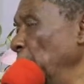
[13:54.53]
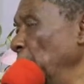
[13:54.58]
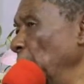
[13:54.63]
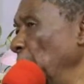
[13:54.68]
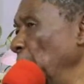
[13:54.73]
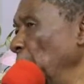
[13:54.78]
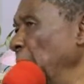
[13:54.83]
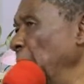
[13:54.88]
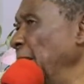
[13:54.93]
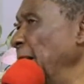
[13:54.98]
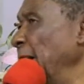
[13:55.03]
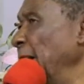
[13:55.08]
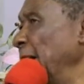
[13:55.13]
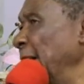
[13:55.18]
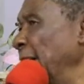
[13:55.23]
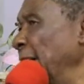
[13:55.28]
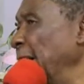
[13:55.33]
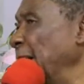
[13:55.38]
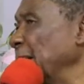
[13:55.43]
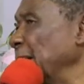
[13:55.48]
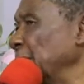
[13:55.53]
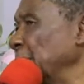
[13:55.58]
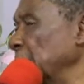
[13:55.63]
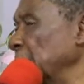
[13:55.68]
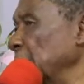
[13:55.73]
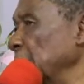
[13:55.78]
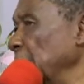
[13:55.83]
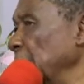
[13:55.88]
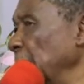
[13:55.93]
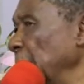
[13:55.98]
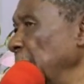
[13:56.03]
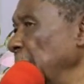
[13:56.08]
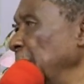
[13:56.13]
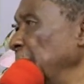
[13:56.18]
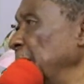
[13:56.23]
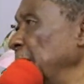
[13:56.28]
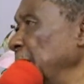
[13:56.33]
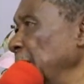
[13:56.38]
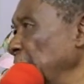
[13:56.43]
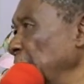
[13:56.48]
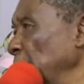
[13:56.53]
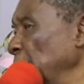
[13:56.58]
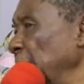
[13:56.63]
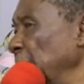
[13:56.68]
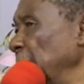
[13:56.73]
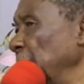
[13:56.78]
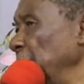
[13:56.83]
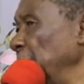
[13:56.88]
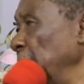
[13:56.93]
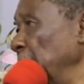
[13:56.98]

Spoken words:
when I hurt and I tell you that I'm